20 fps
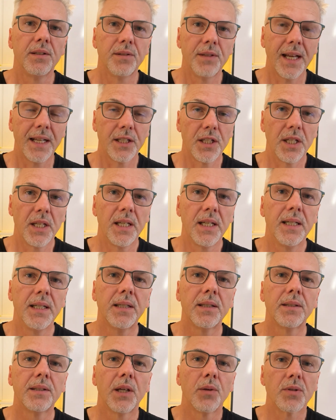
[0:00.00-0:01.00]
That
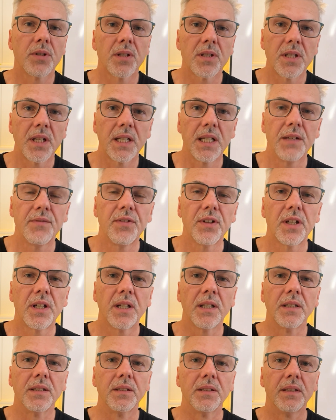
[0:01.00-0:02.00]
year, there was a
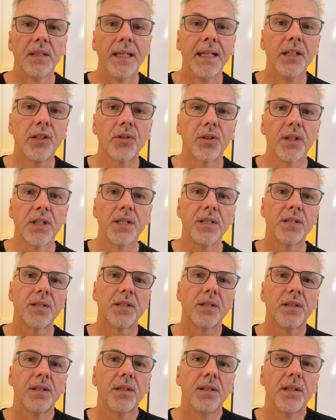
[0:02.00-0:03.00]
significant increase